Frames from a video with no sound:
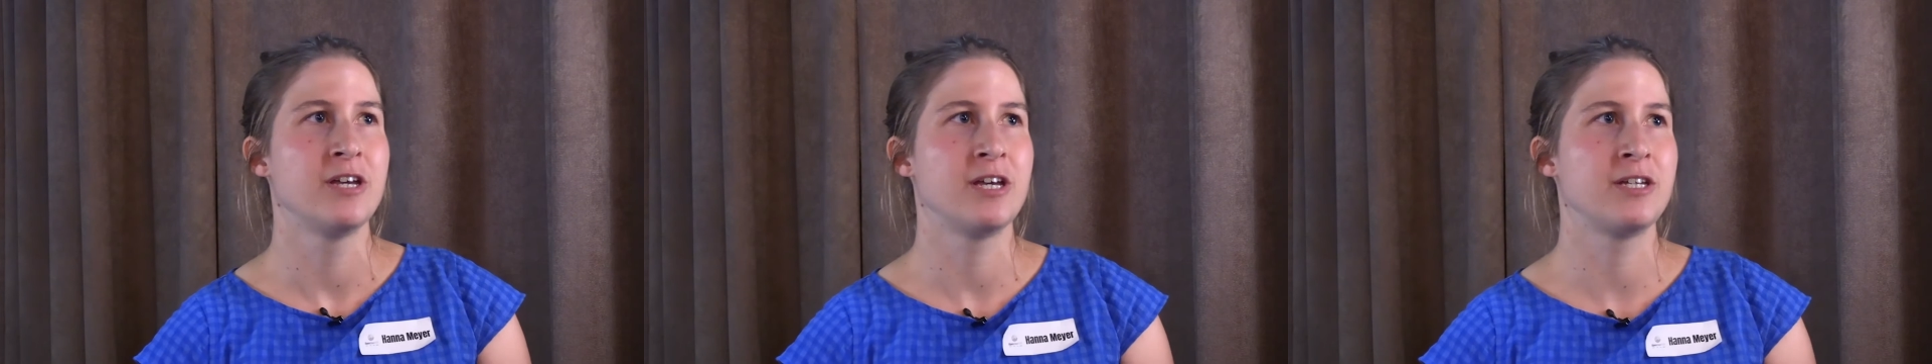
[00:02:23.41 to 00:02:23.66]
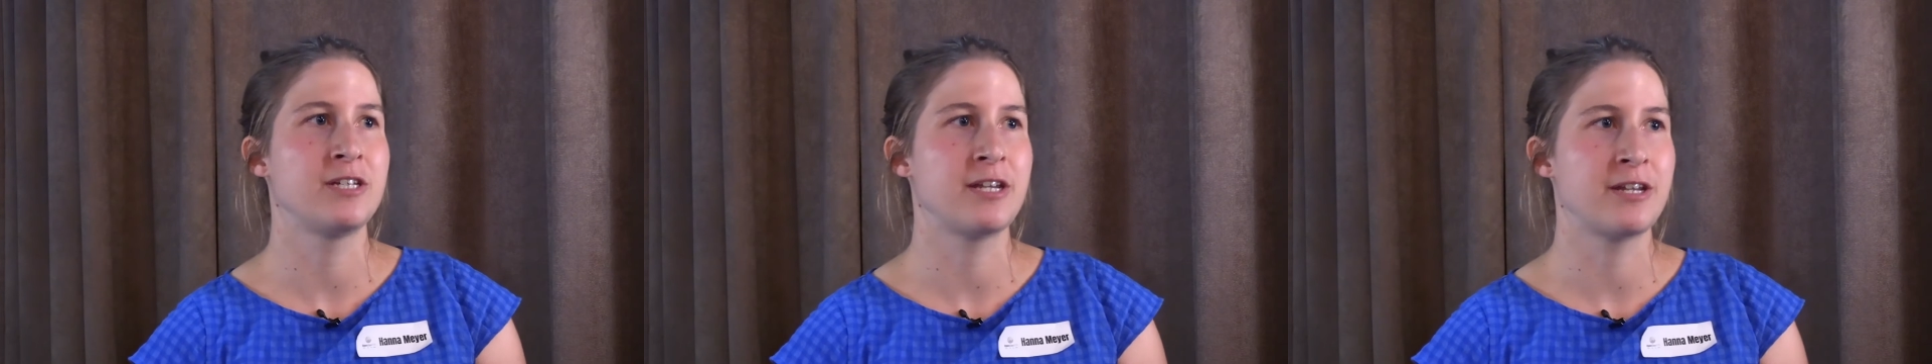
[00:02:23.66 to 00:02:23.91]

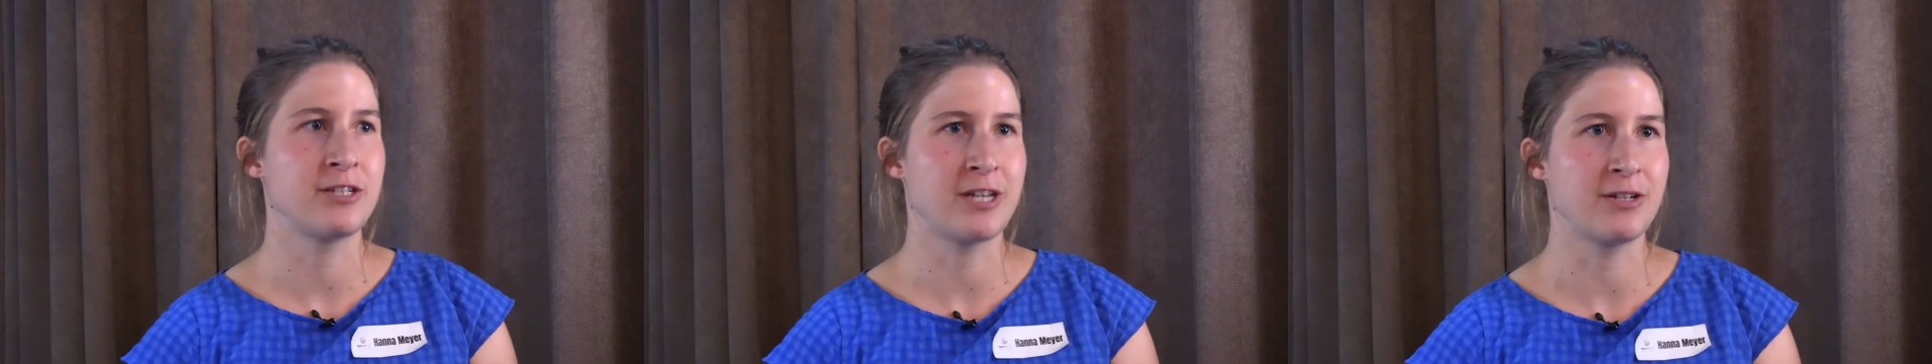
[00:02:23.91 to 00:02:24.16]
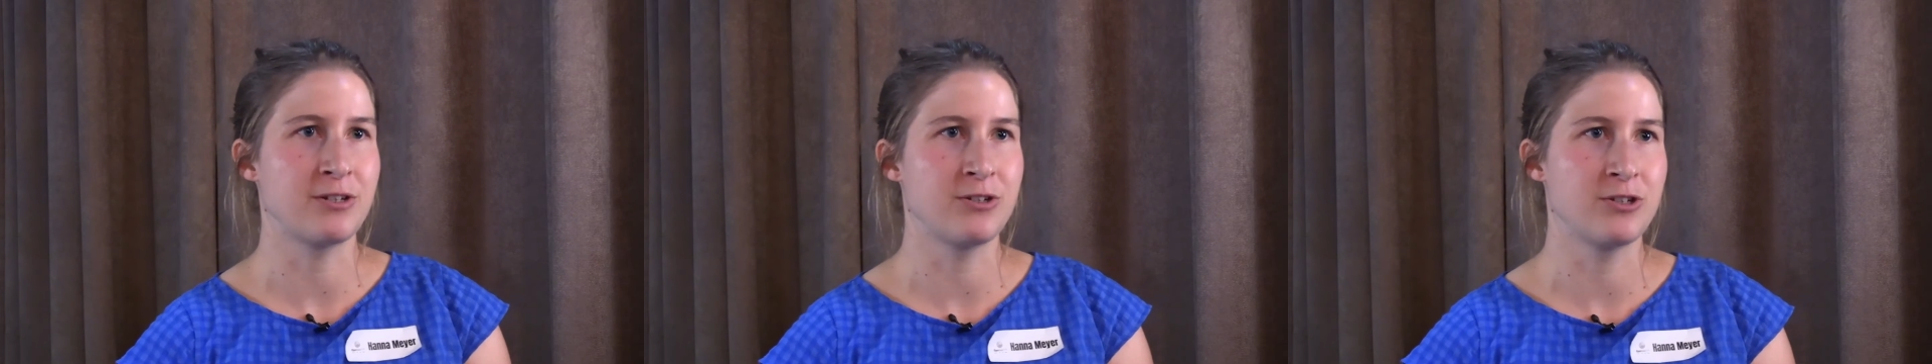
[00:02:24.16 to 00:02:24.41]
and then I
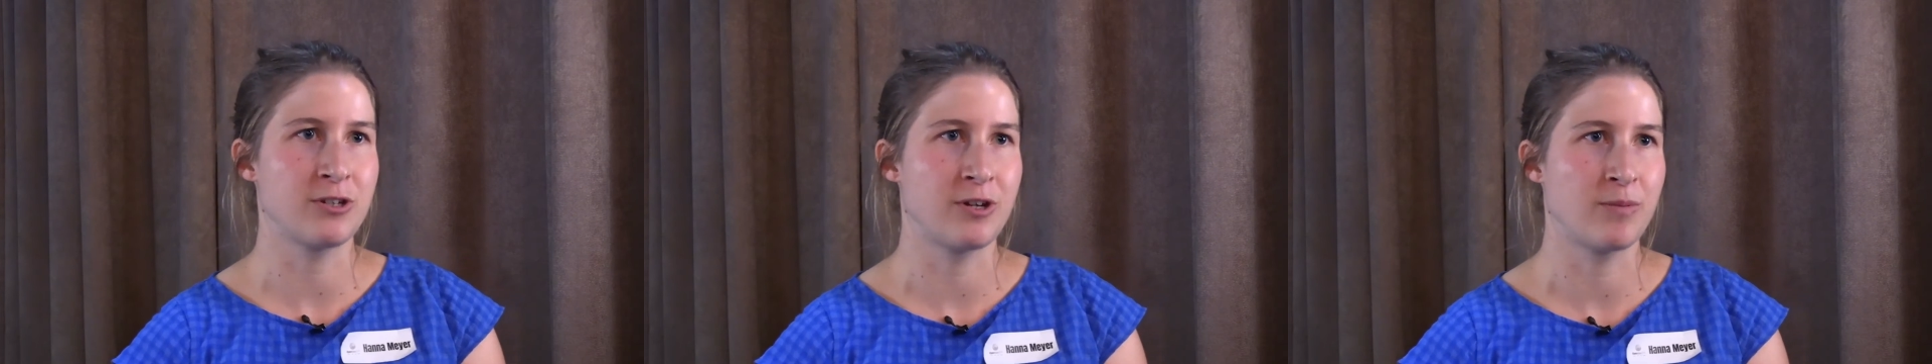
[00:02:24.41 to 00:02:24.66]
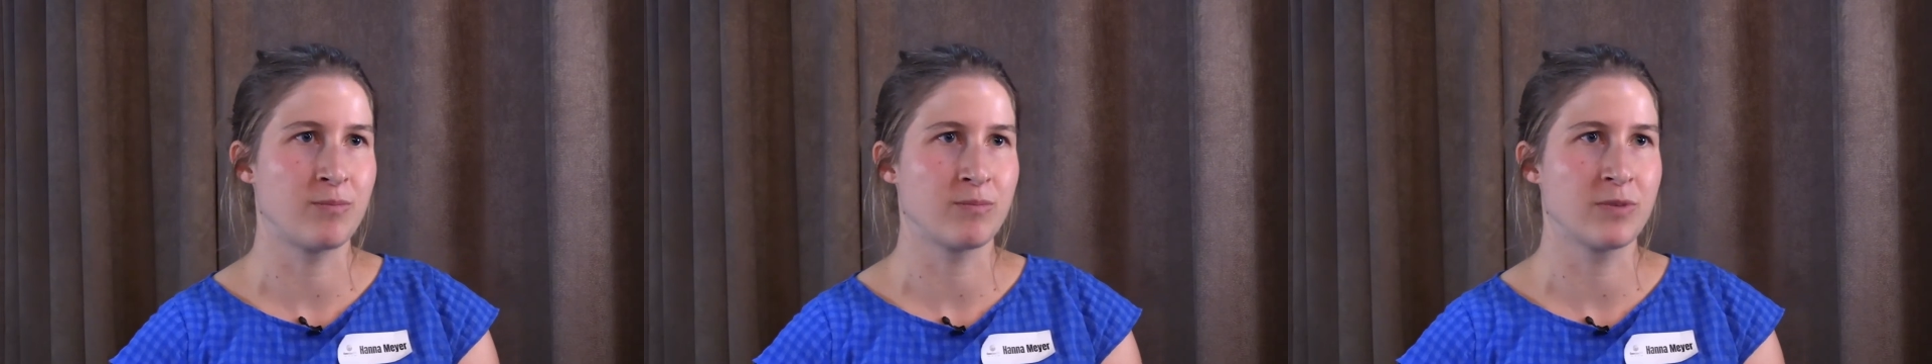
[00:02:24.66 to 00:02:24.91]
started
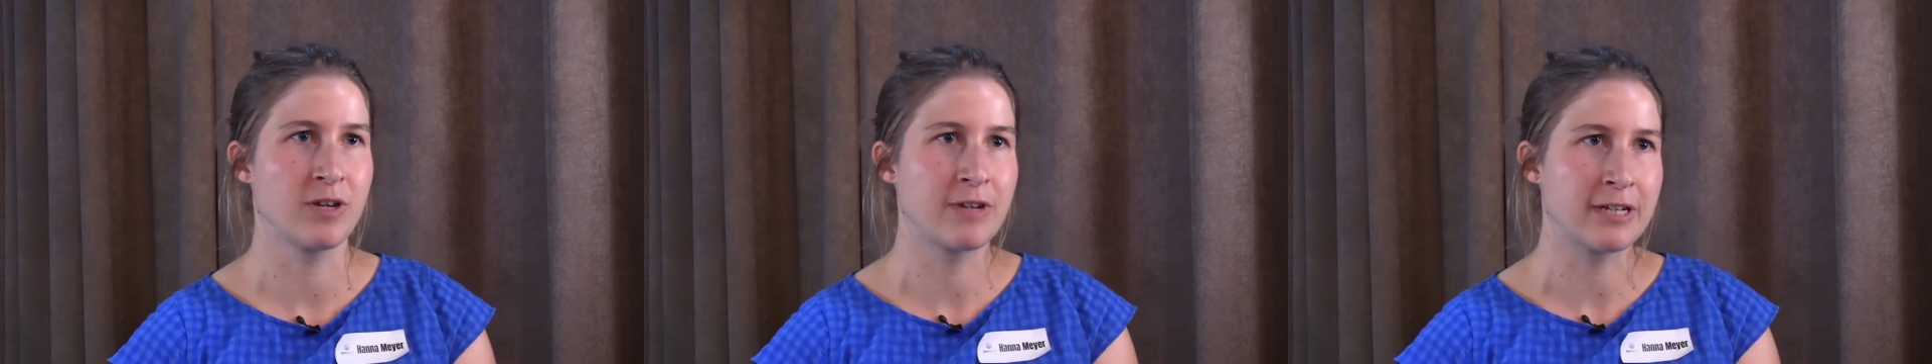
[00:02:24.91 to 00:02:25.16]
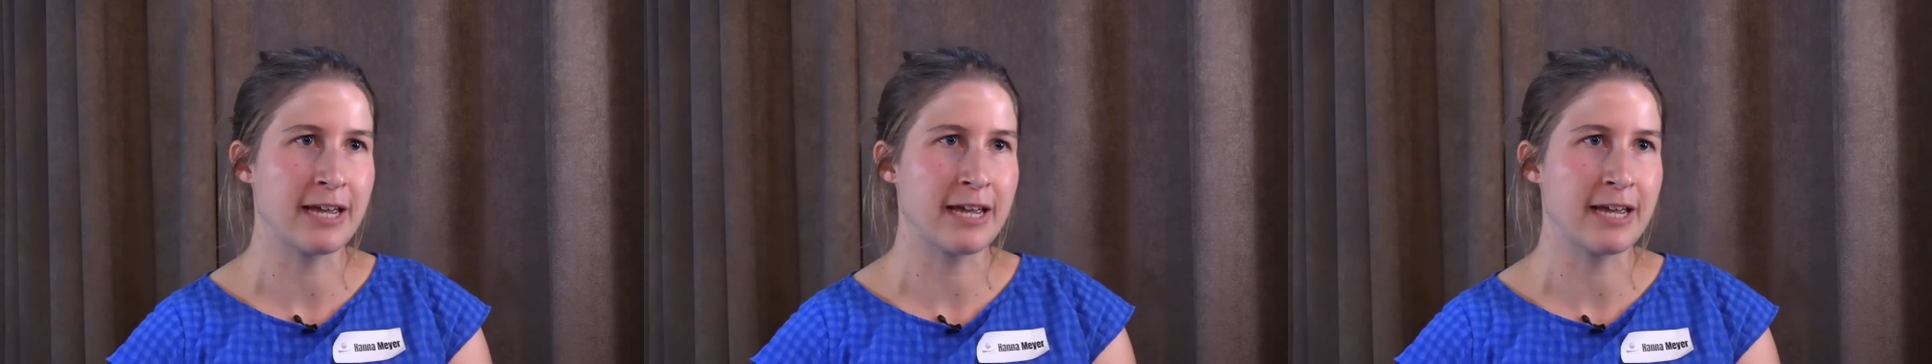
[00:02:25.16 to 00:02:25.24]
giving